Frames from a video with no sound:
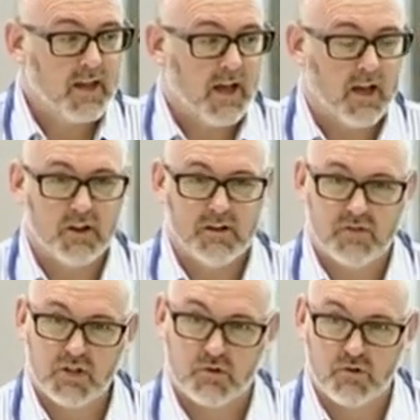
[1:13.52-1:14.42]
I heard a
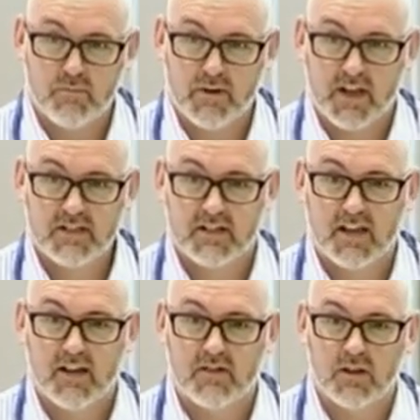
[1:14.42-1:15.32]
vicious rumour
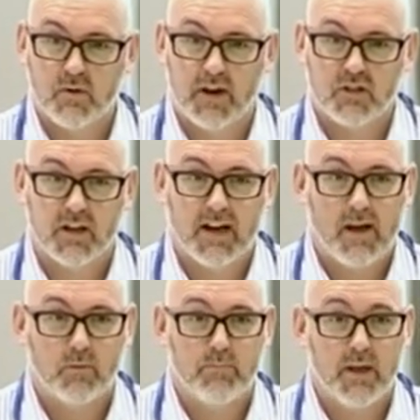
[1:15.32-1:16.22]
yesterday that you were actually
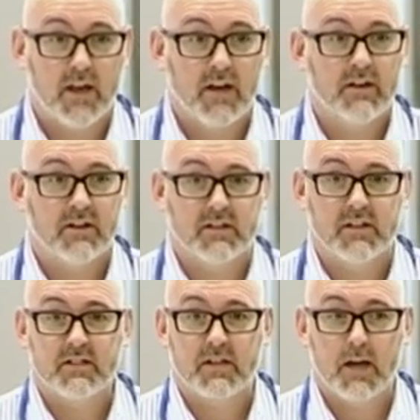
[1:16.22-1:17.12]
allowed beer at
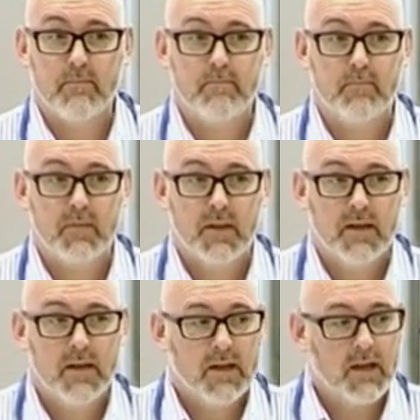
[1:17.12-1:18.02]
dinner time.
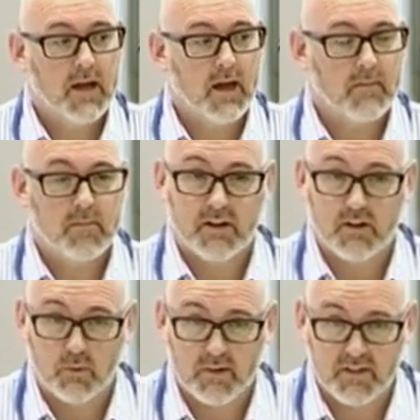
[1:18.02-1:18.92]
I
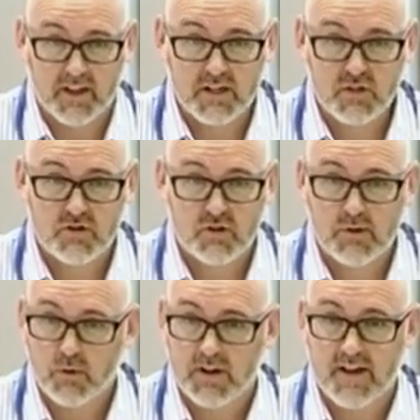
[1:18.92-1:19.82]
don't know whether that is true,
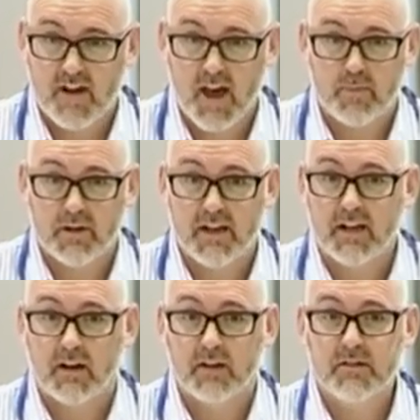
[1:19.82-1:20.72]
but it would never happen in
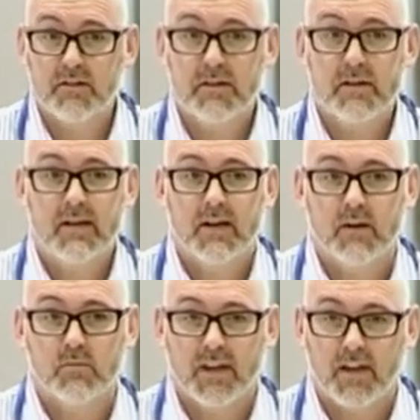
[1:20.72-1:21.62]
England.
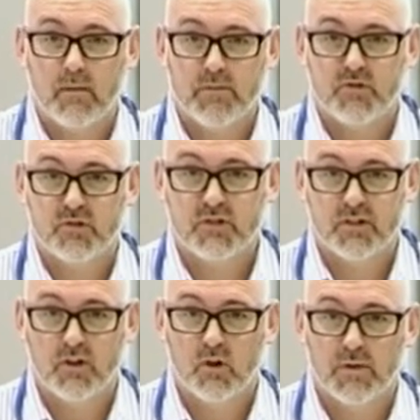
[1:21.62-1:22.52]
We can't be
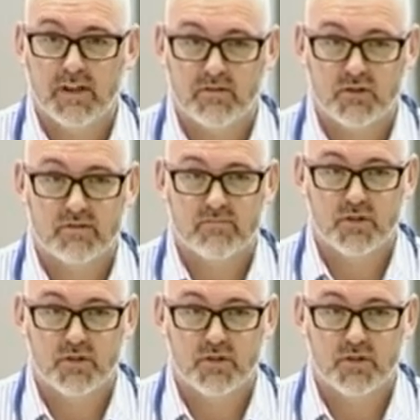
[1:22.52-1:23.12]
trusted, or we're just